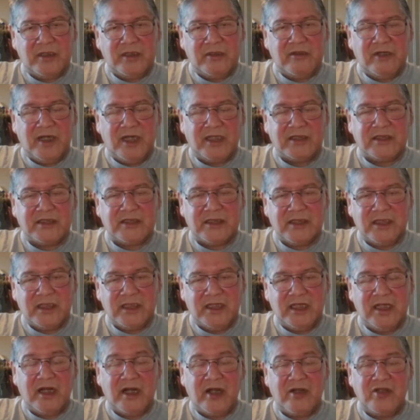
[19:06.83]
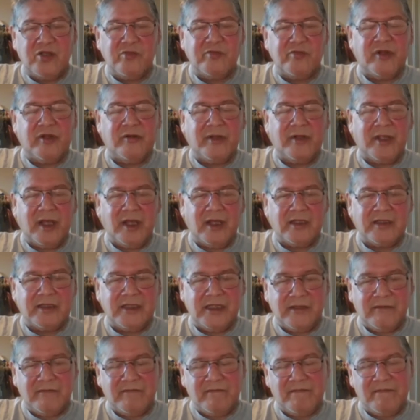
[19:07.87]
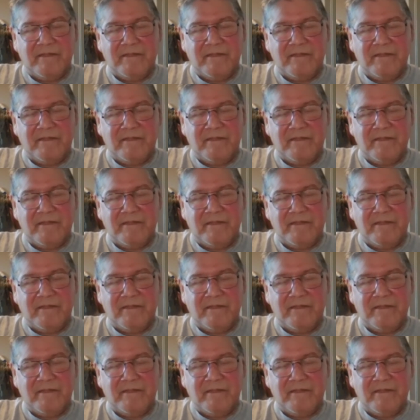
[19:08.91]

to us in our human reality.